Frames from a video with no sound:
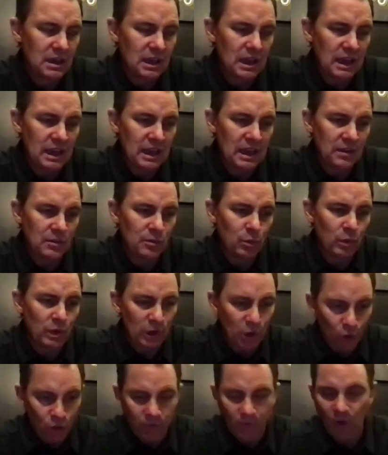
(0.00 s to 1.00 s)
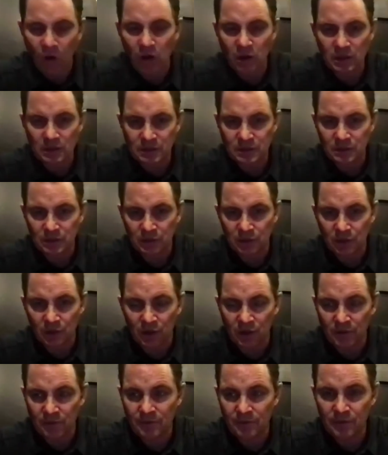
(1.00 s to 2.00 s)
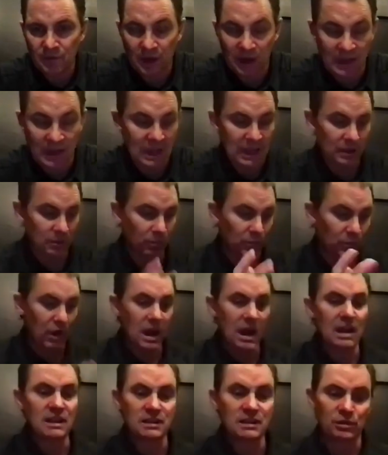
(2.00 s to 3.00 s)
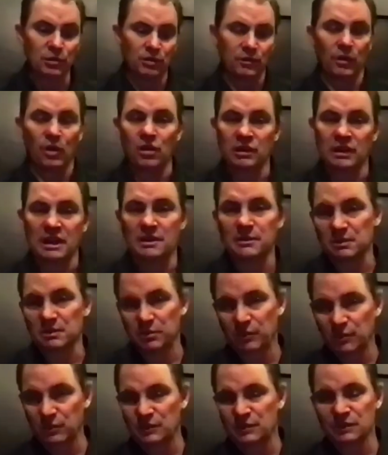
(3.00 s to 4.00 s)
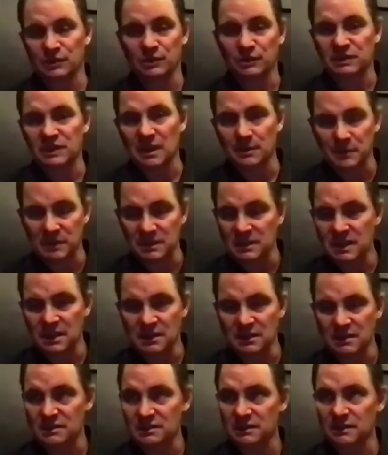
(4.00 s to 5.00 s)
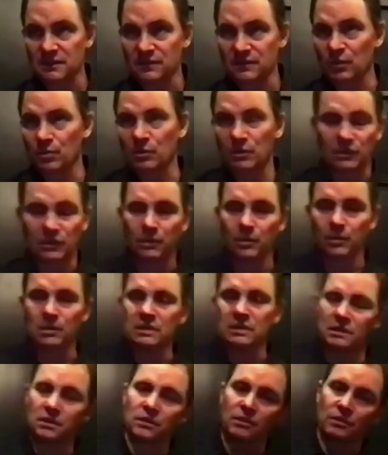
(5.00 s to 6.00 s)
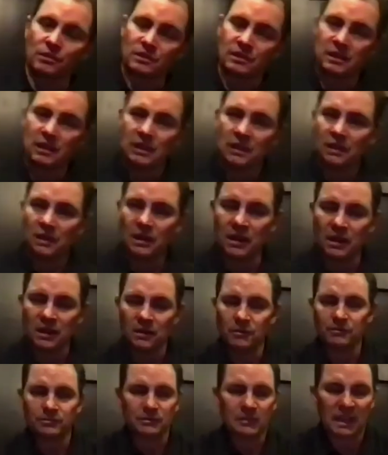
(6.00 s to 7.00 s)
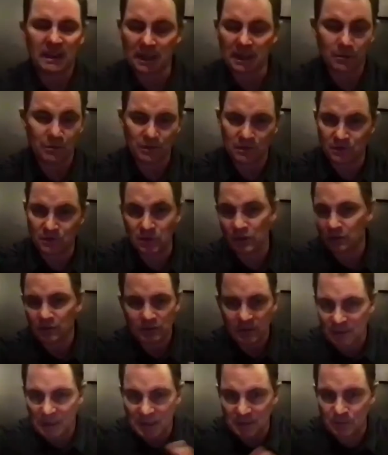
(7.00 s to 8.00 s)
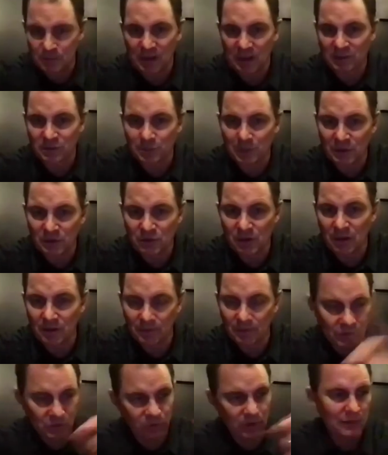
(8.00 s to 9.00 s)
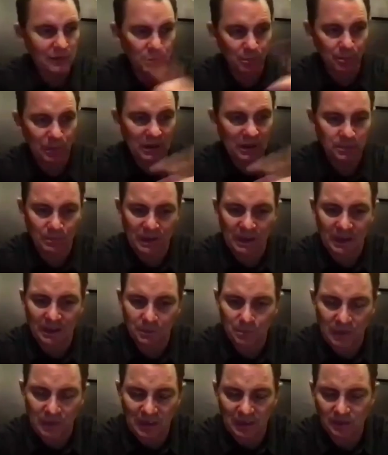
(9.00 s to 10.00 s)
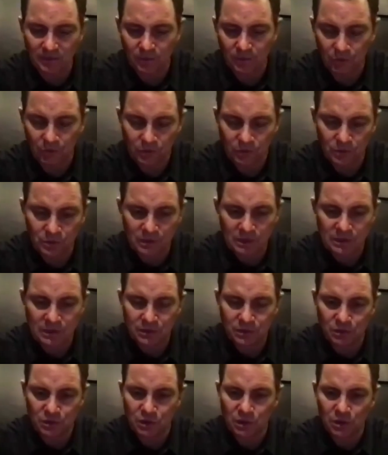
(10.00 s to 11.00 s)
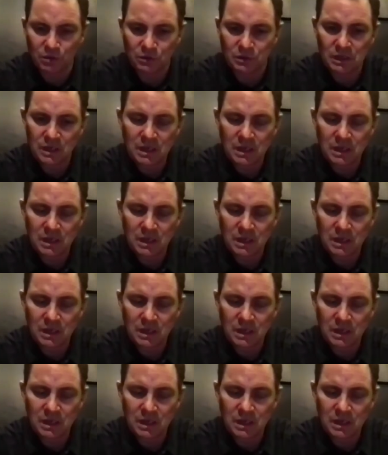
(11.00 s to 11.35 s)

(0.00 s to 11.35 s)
And when Overhaulin took off, I had Rides and Overhaulin. I was producing those simultaneously for almost 3 years. And I would, you know, again, back to my travel, I traveled back and forth between the two shows.